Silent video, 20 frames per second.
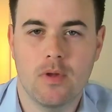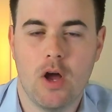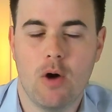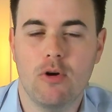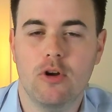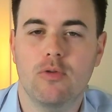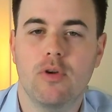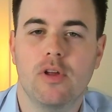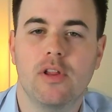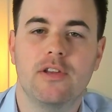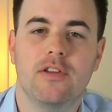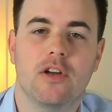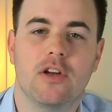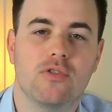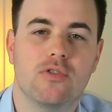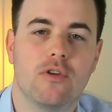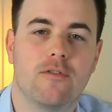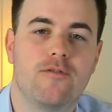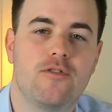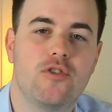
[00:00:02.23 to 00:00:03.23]
want to quickly touch on
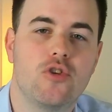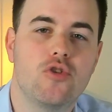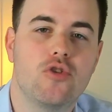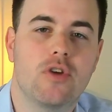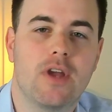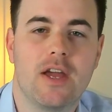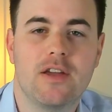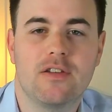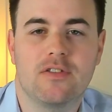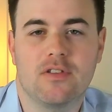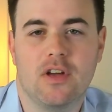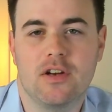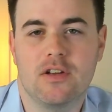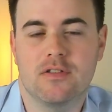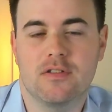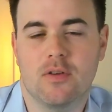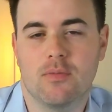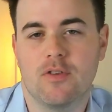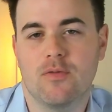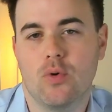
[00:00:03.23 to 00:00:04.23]
a few case studies
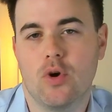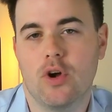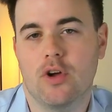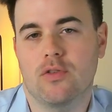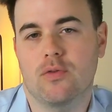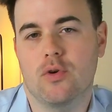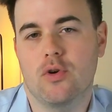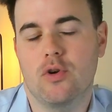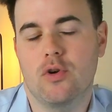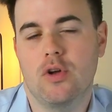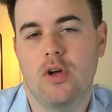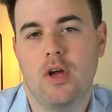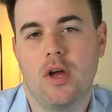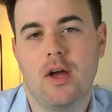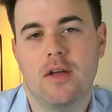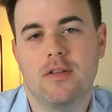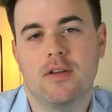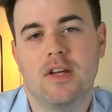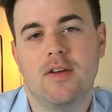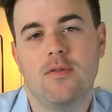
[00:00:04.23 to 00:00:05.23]
that we've worked through
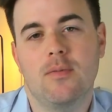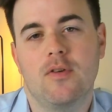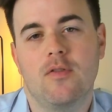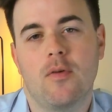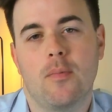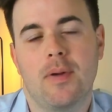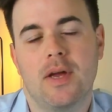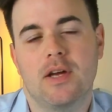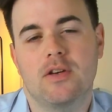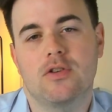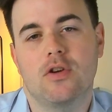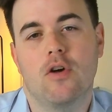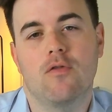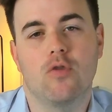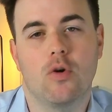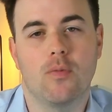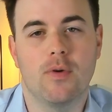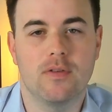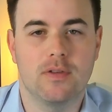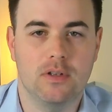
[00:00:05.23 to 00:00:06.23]
to give a bit of a picture of what
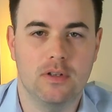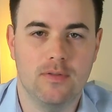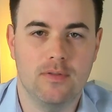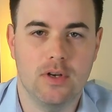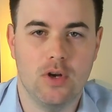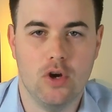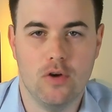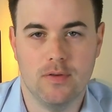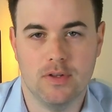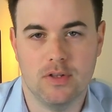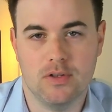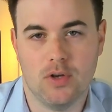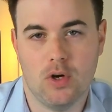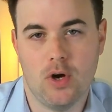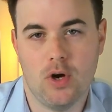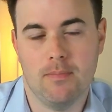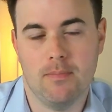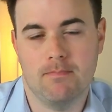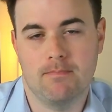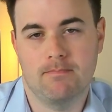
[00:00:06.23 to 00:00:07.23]
we've delivered over the
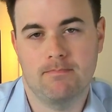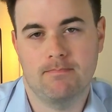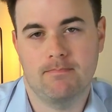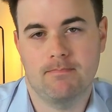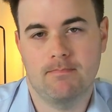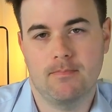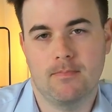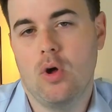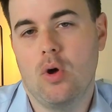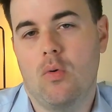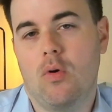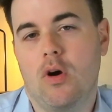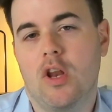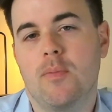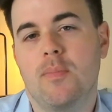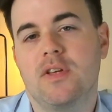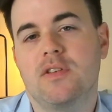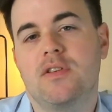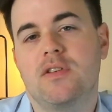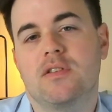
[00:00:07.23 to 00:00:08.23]
time. One of the
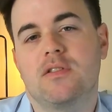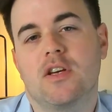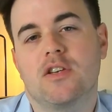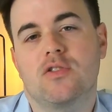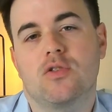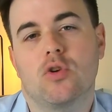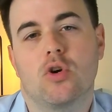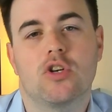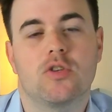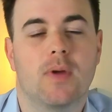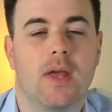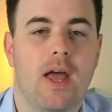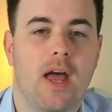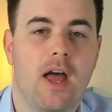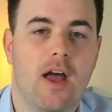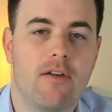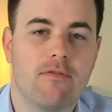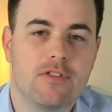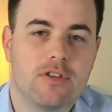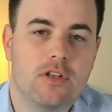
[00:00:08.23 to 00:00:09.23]
biggest success stories we
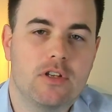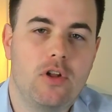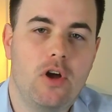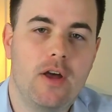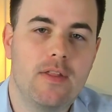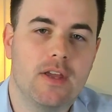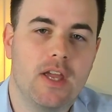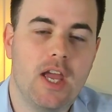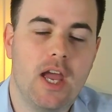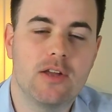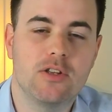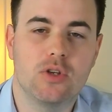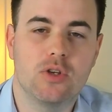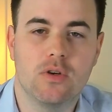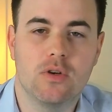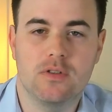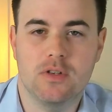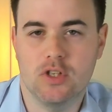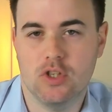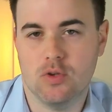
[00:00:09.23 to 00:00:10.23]
have was a client that came to
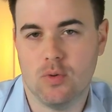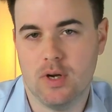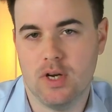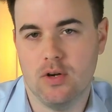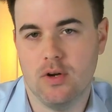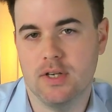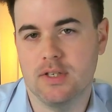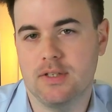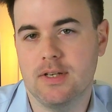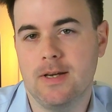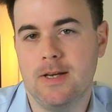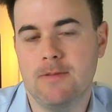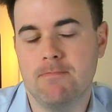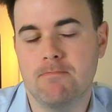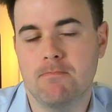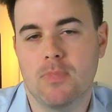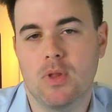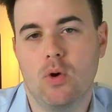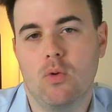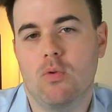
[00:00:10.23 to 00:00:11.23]
us in 2019
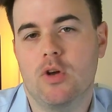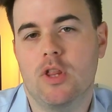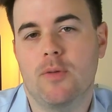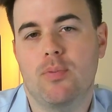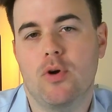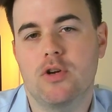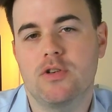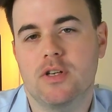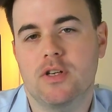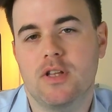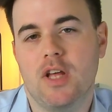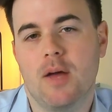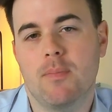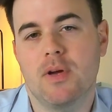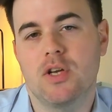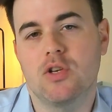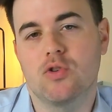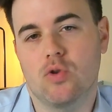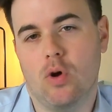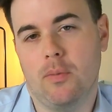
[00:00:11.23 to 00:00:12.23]
with a project that had
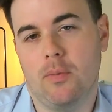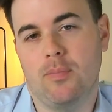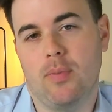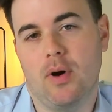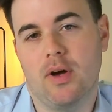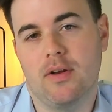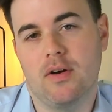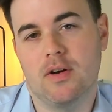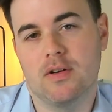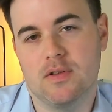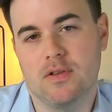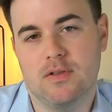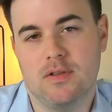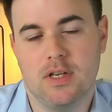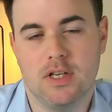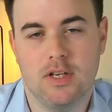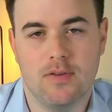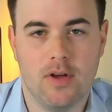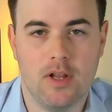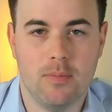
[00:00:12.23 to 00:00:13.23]
been dropped by their existing
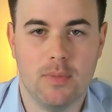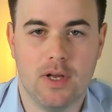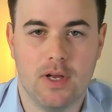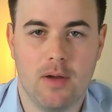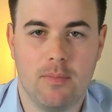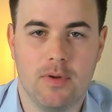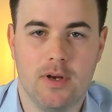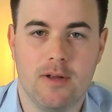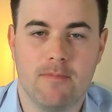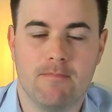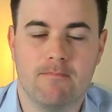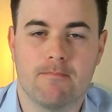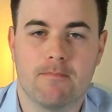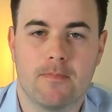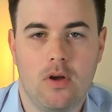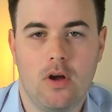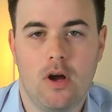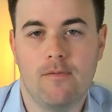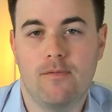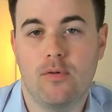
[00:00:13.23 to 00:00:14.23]
development company.
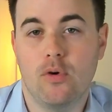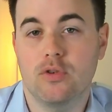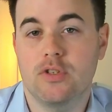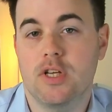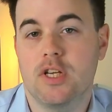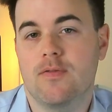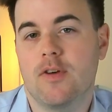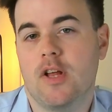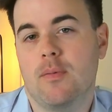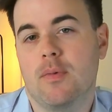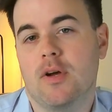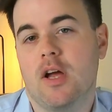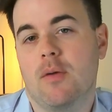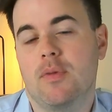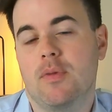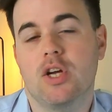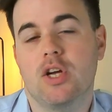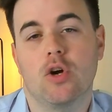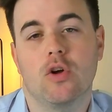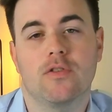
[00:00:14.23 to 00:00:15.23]
Unfortunately, the development
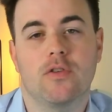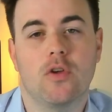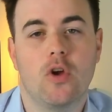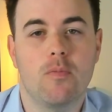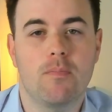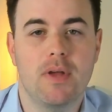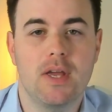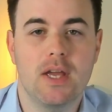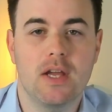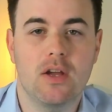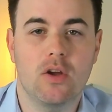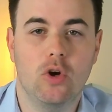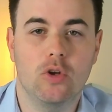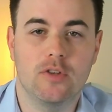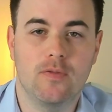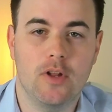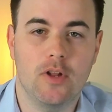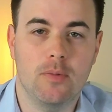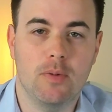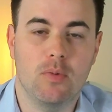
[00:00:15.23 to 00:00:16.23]
company got so big on
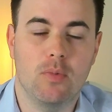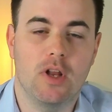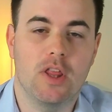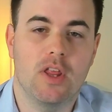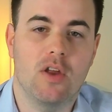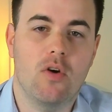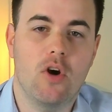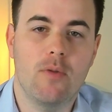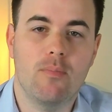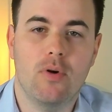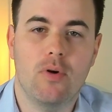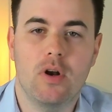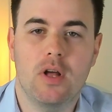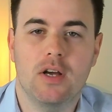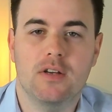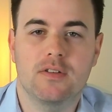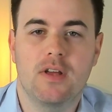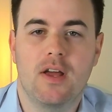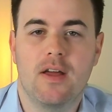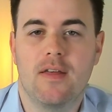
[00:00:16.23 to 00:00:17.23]
developing one of their own
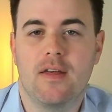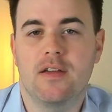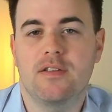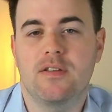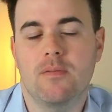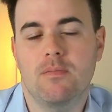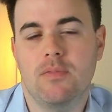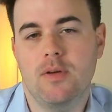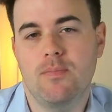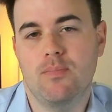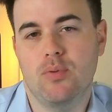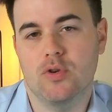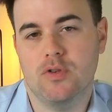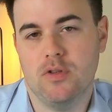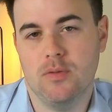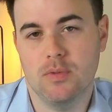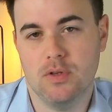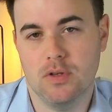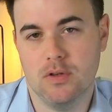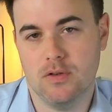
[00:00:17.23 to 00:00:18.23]
products, they simply pushed
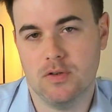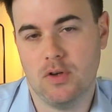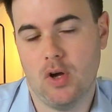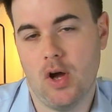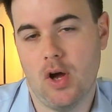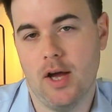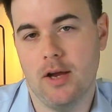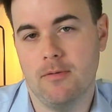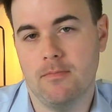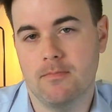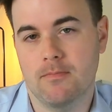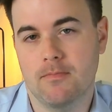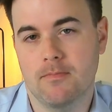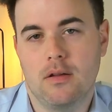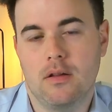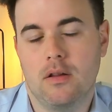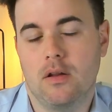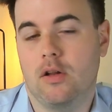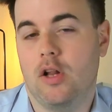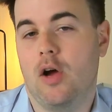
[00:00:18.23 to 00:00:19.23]
them to the side.
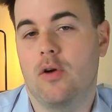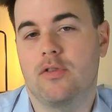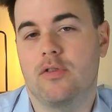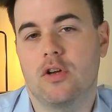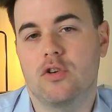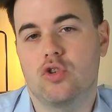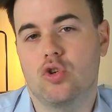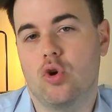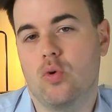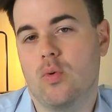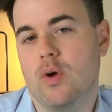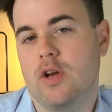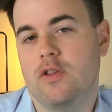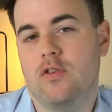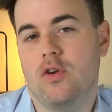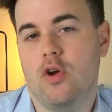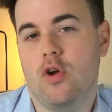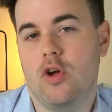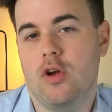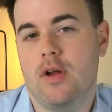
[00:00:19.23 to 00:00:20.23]
The client was unsure where to
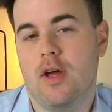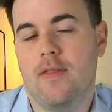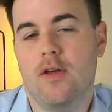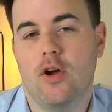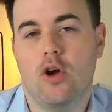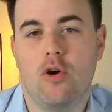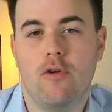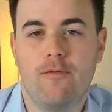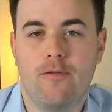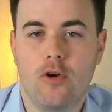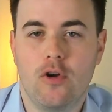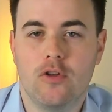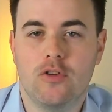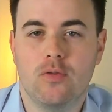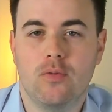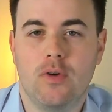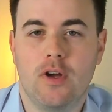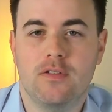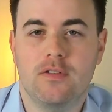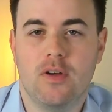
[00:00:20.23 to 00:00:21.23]
turn and they got referred to
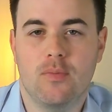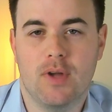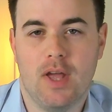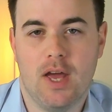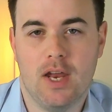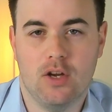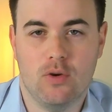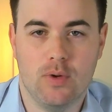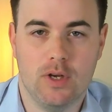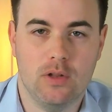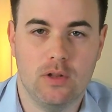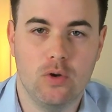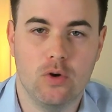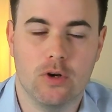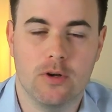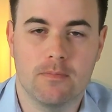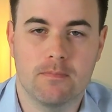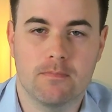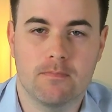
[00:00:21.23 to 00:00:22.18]
us and we had a quick look.